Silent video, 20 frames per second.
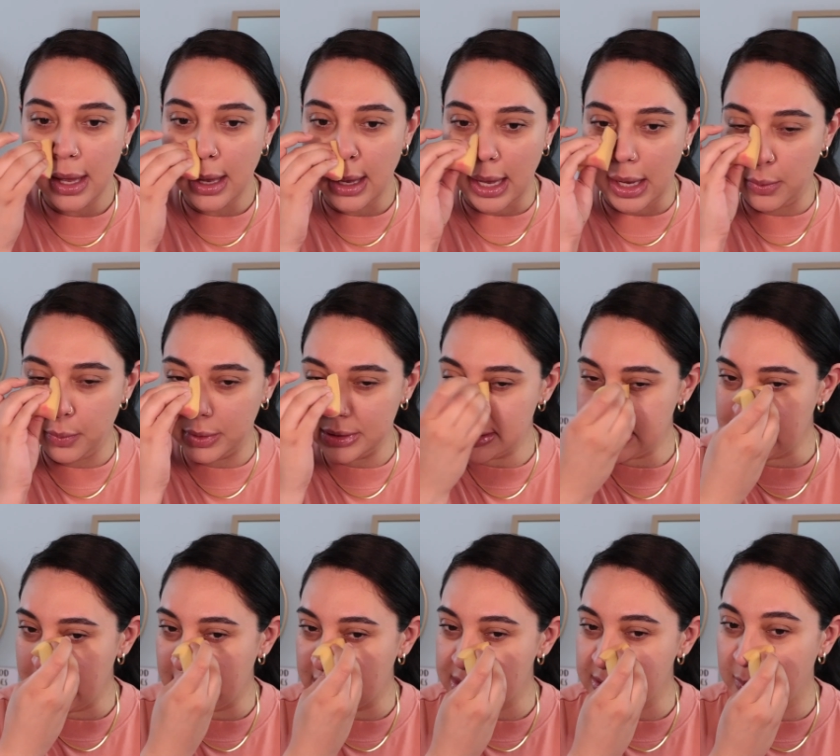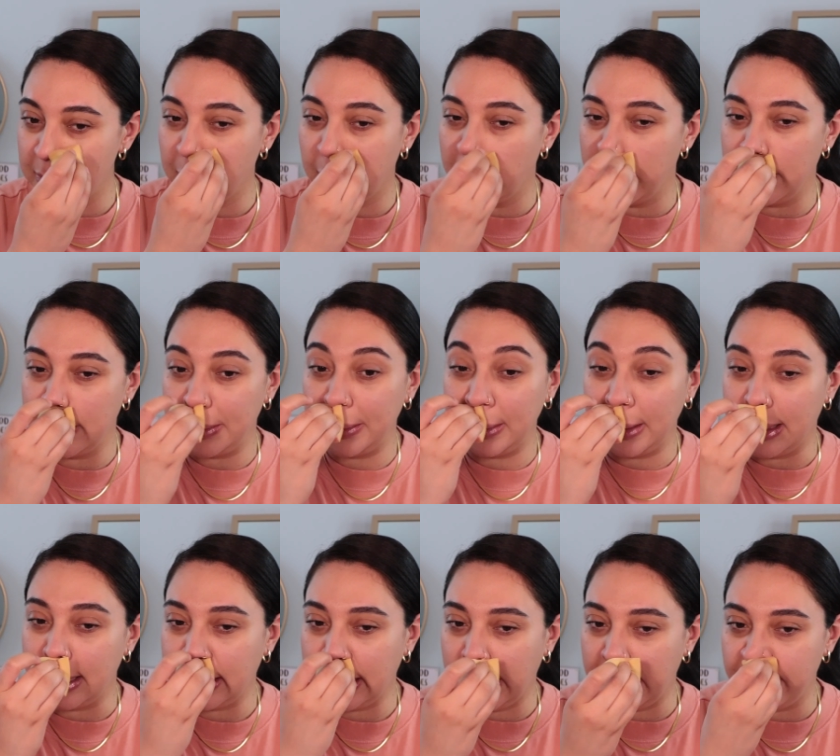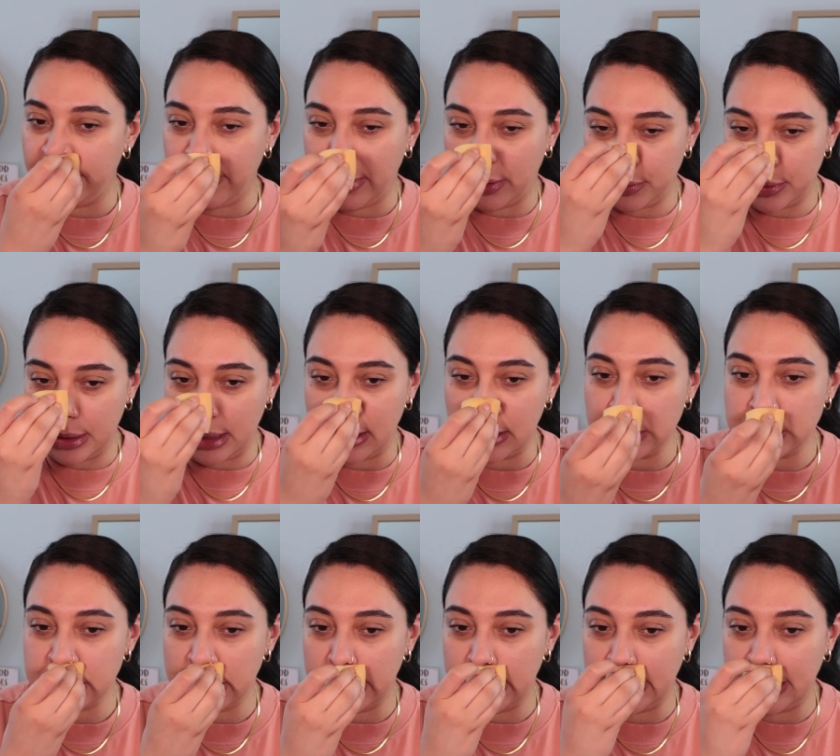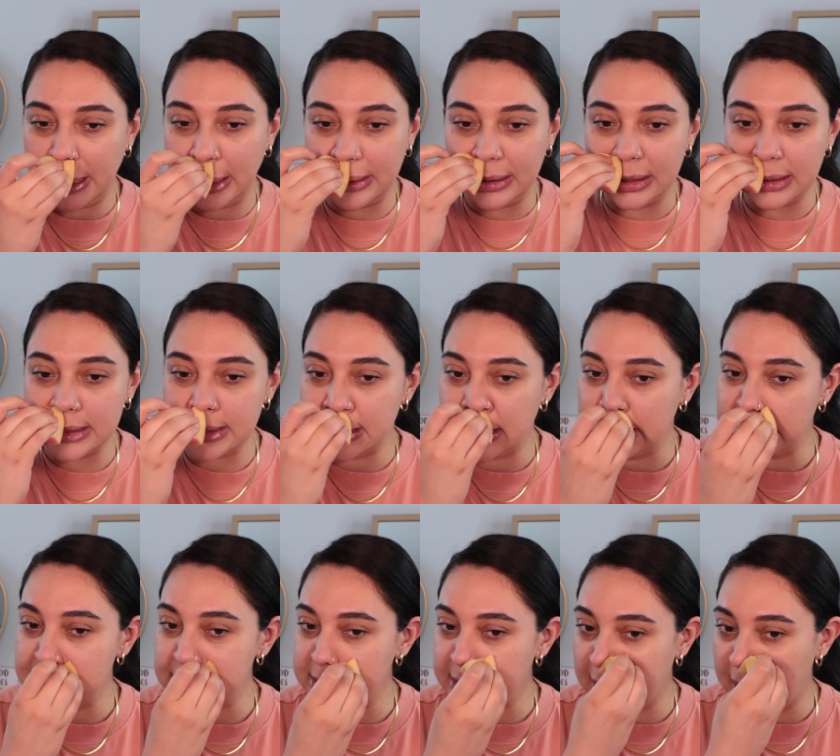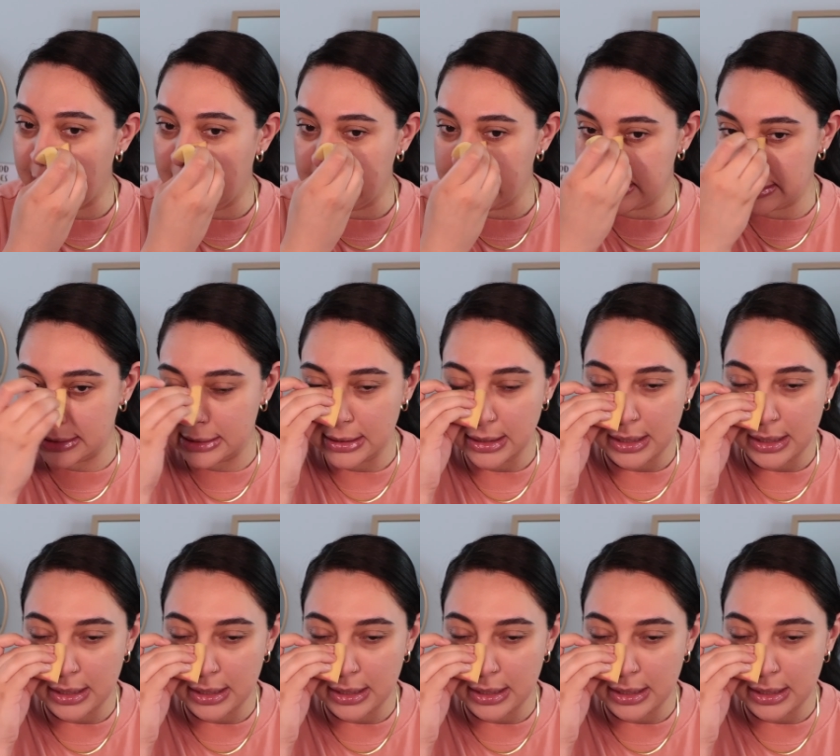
I would say it's more like a foundation in the sense that